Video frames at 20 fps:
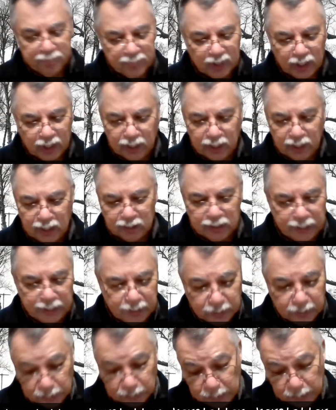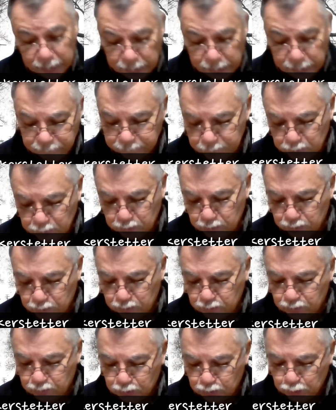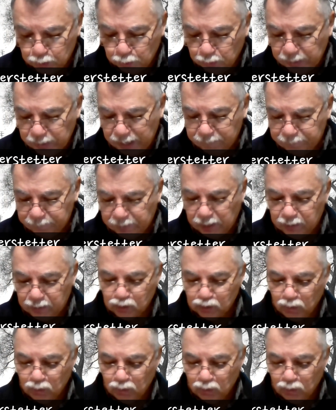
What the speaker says: I have two grandfathers.